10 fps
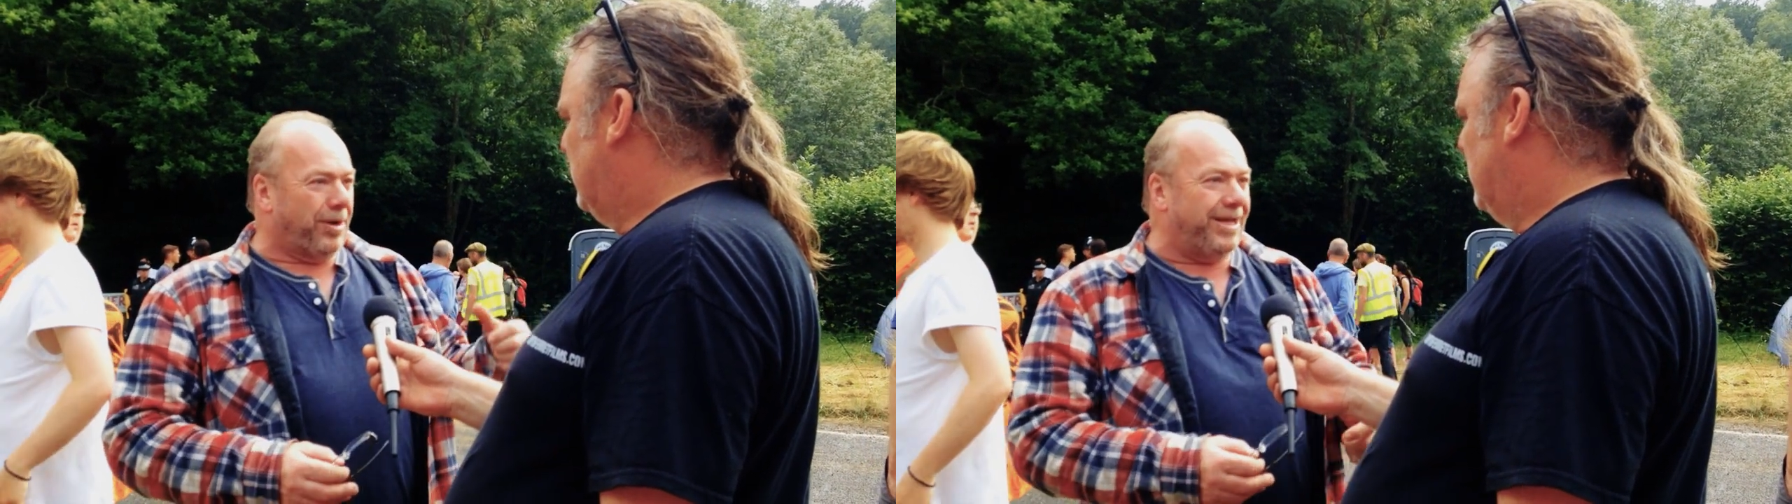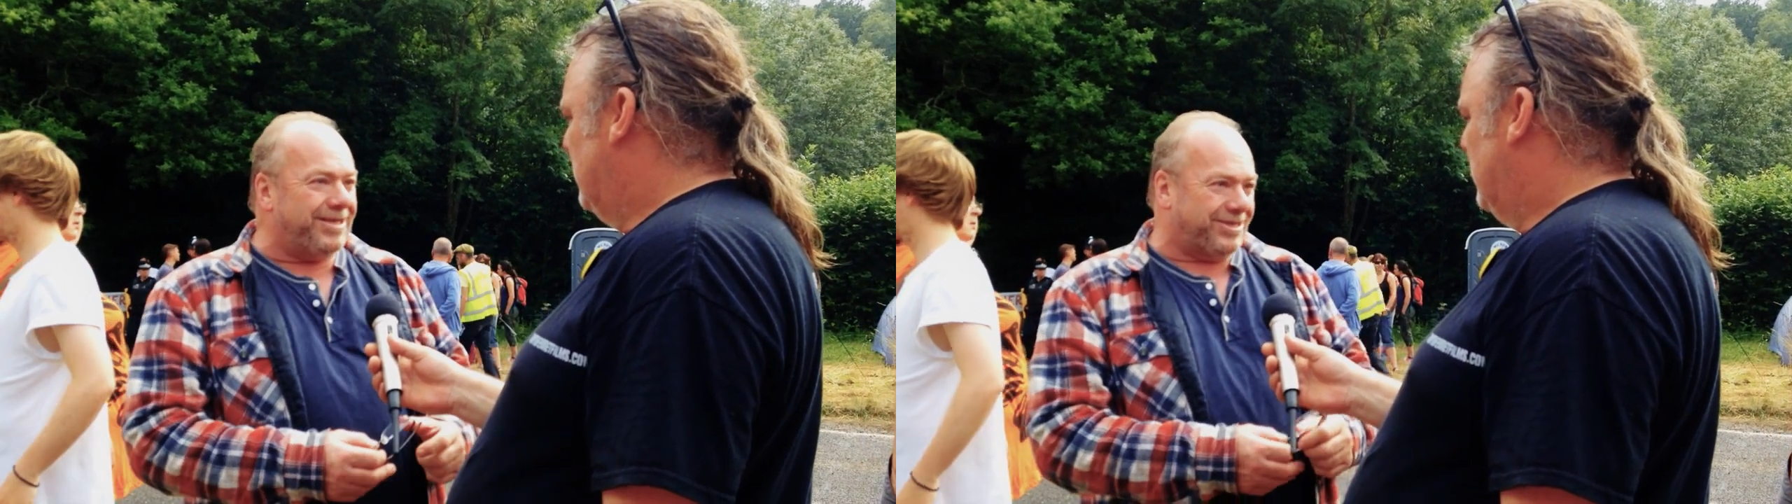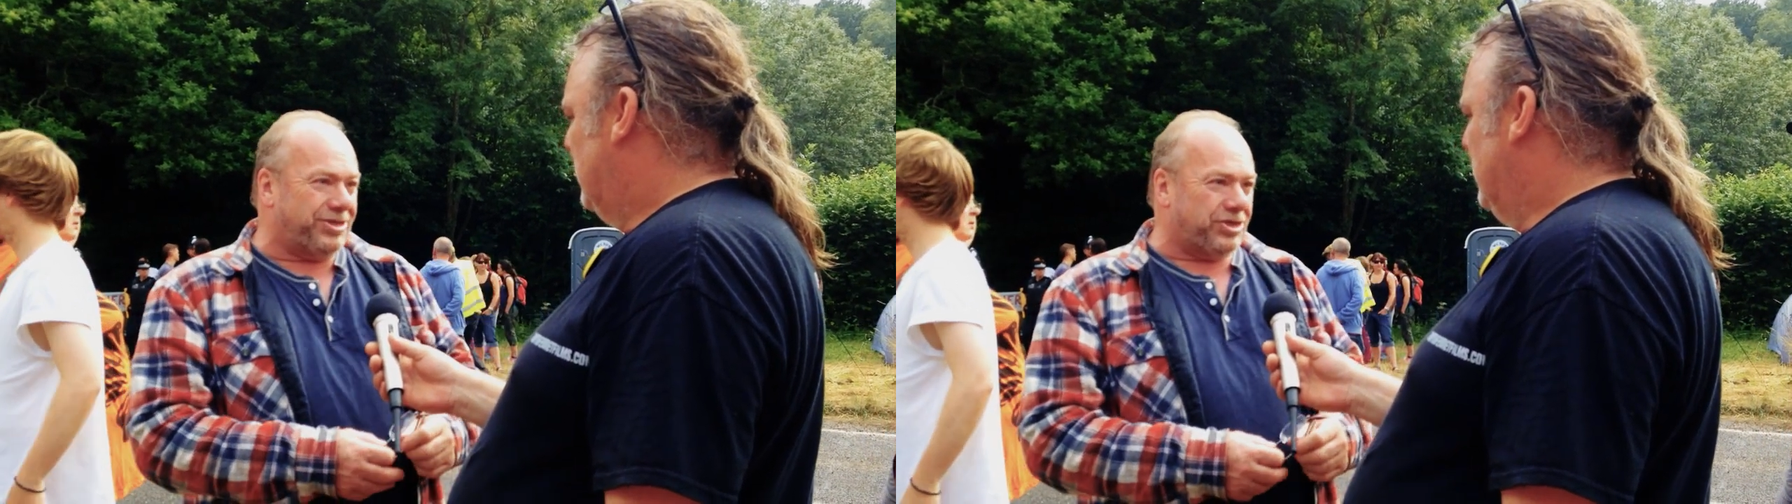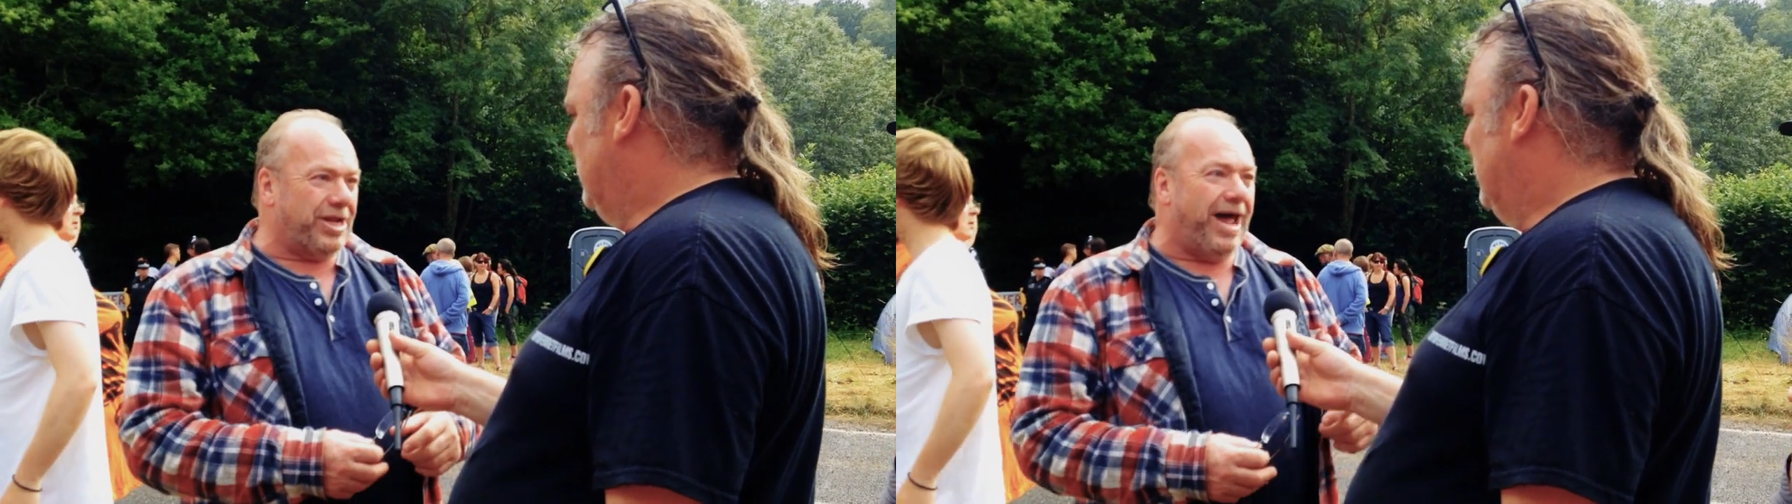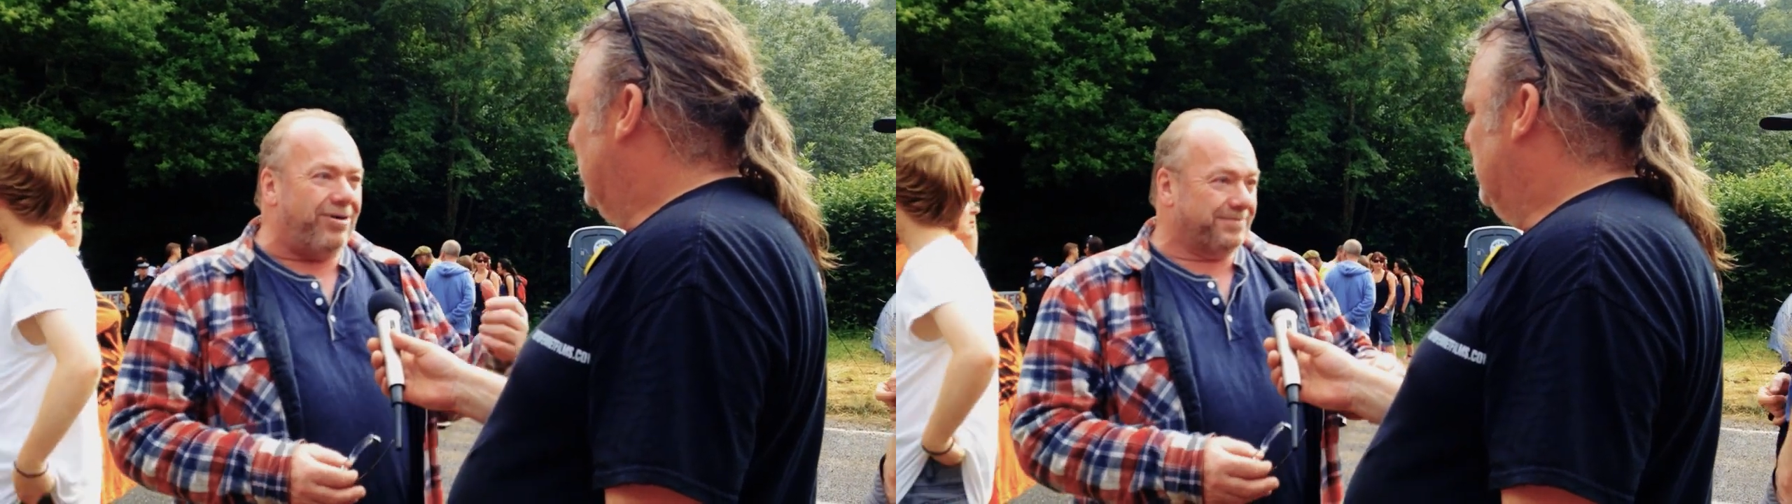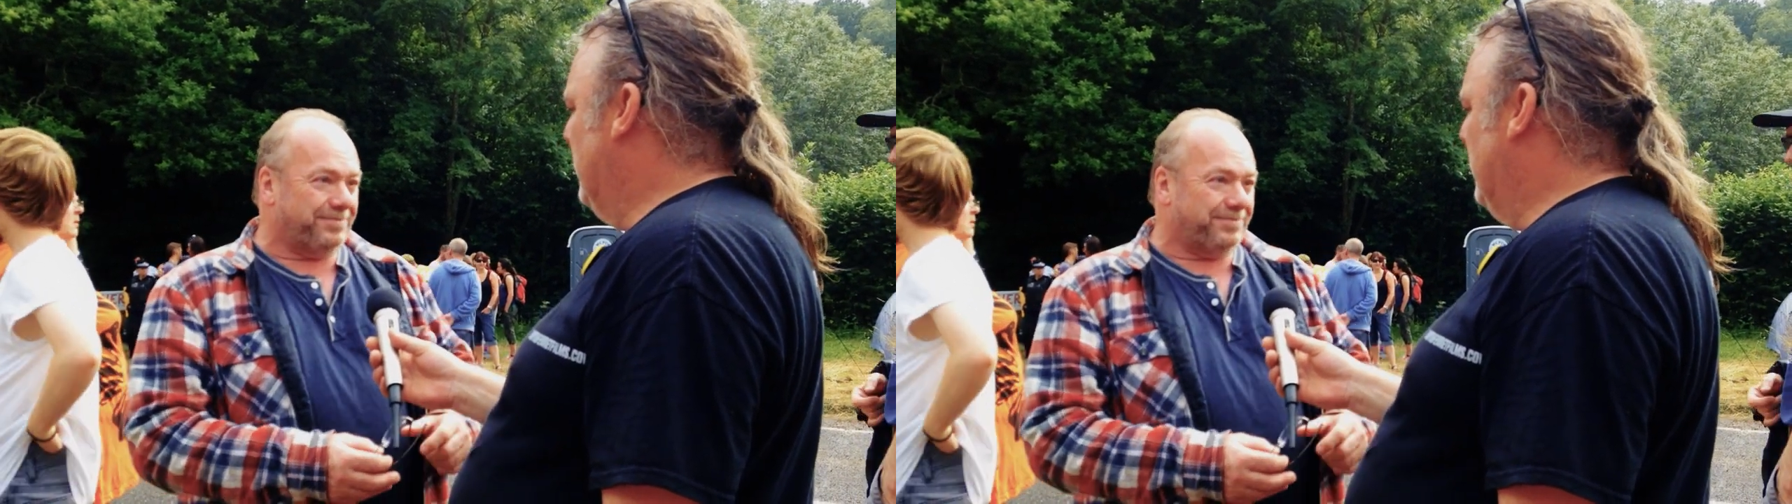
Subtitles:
police just now.